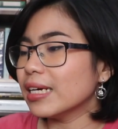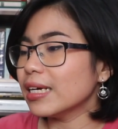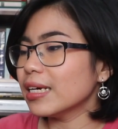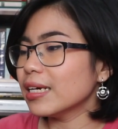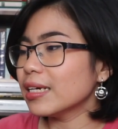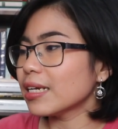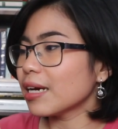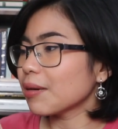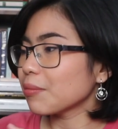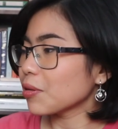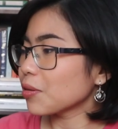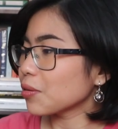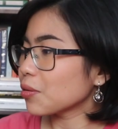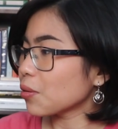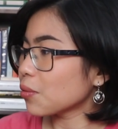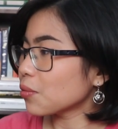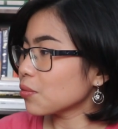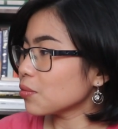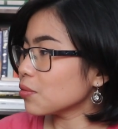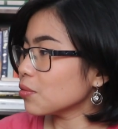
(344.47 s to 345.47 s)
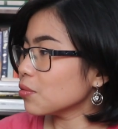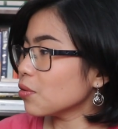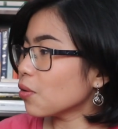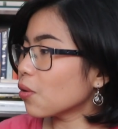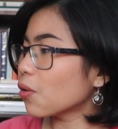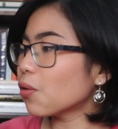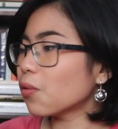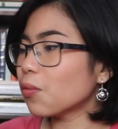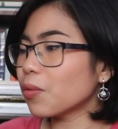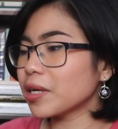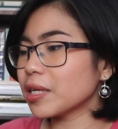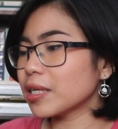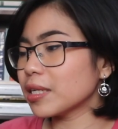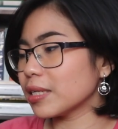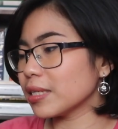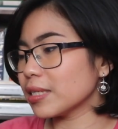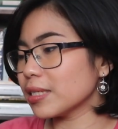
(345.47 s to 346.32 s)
And I don't know what it